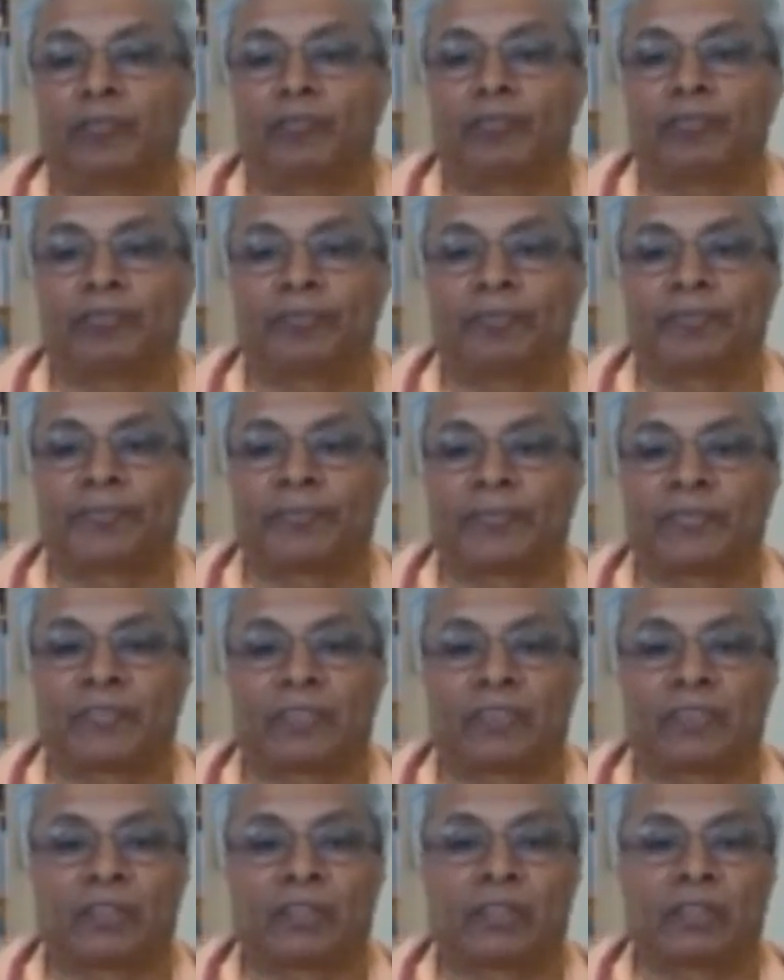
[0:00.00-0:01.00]

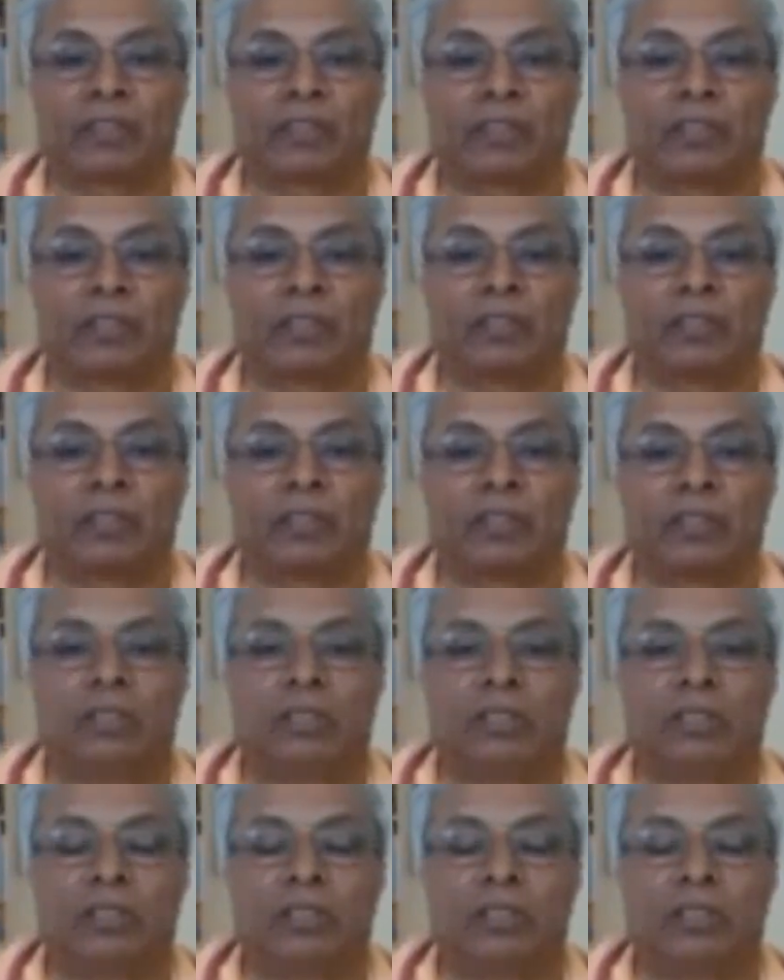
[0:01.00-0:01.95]
(no one is talking)